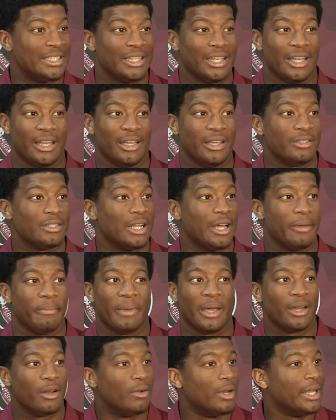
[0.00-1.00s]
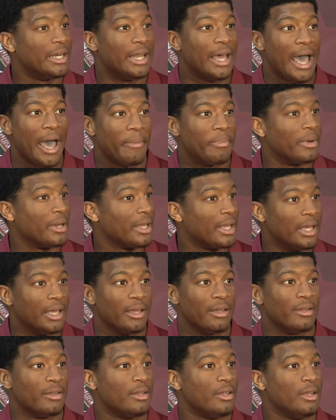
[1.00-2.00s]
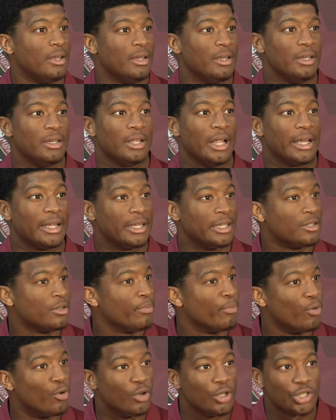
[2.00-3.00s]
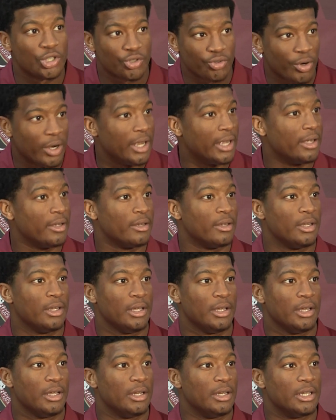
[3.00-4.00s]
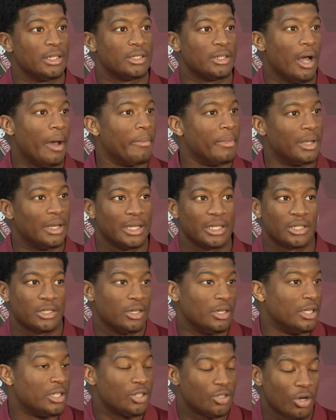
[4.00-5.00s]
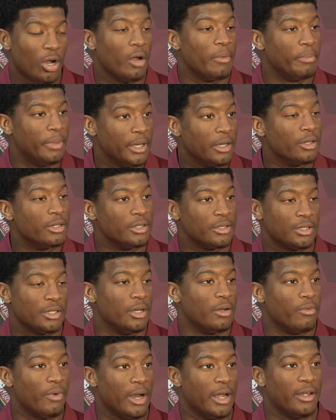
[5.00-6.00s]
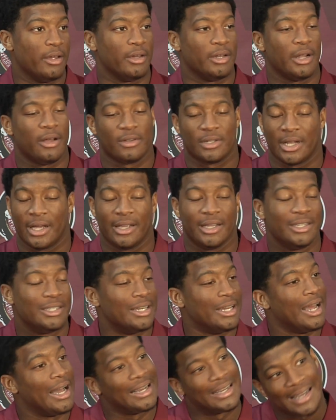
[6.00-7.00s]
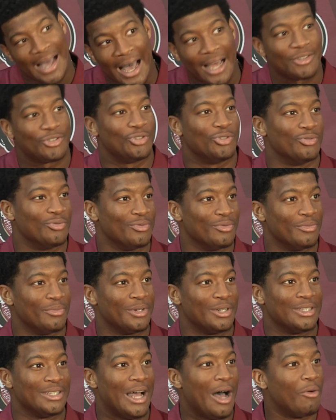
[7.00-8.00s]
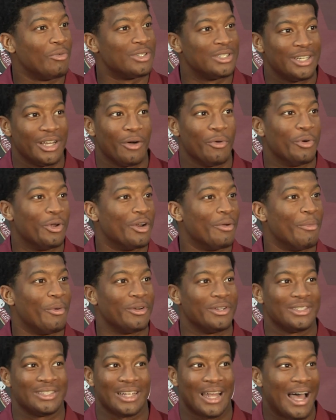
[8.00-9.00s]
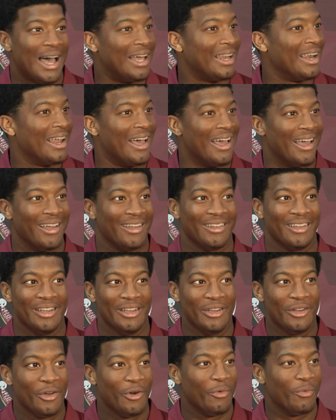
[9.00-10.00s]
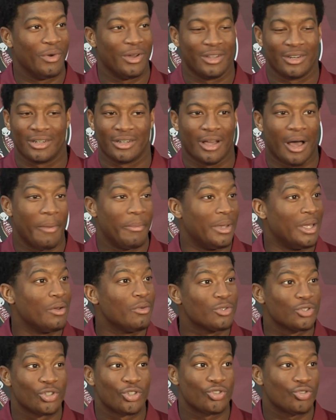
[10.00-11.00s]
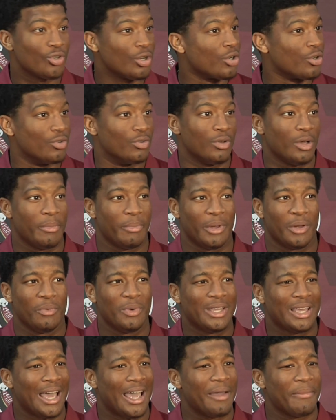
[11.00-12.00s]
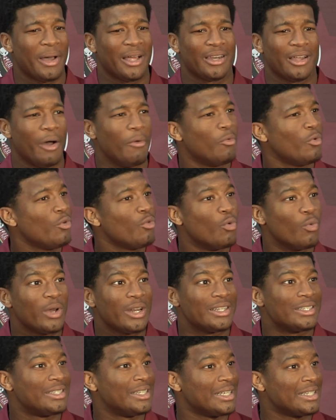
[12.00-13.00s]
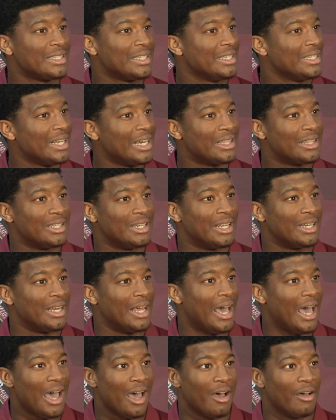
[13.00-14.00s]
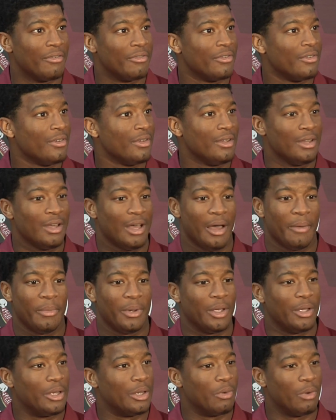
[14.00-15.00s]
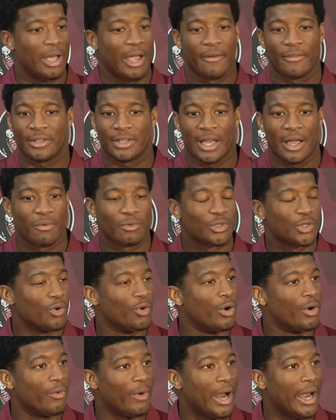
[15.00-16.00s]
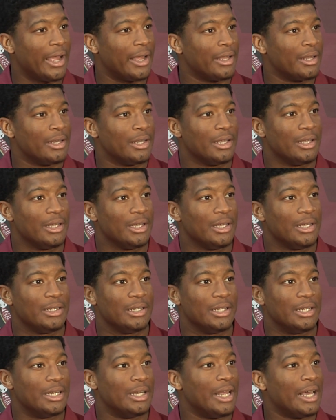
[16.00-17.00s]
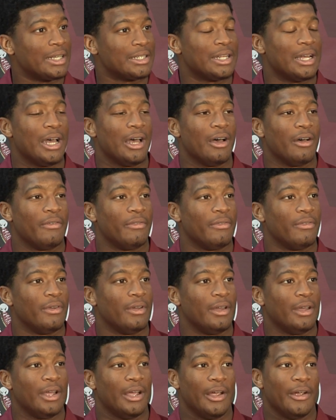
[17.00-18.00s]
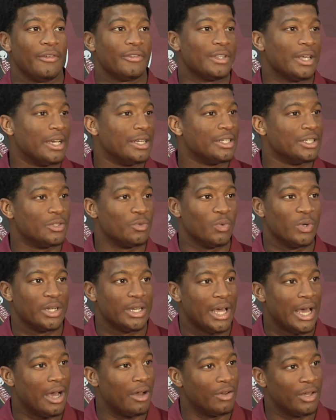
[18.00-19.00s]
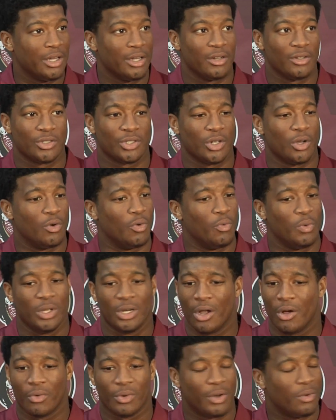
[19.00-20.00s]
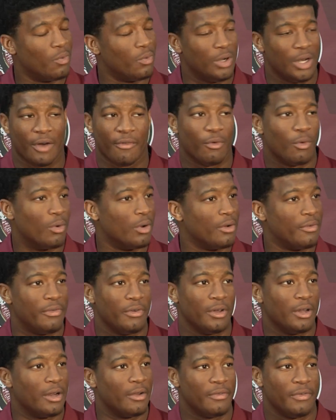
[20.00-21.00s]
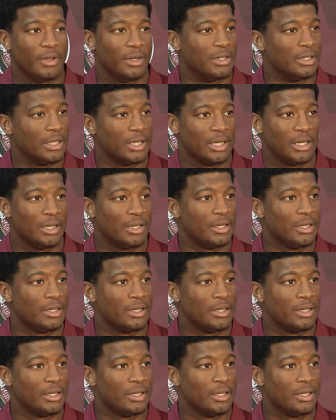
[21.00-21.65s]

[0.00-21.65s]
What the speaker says: said, he's like, man, don't let that happen again. He's like, get the boys straight. Let's start building something right here. And I was like, EJ, I got you. Because I was there with him on the sideline when, it was a struggle. We came out, we were winning 16-0 at the half. Everything was going right. Then the next half, everything just went downhill. So we don't never want to feel that feeling again.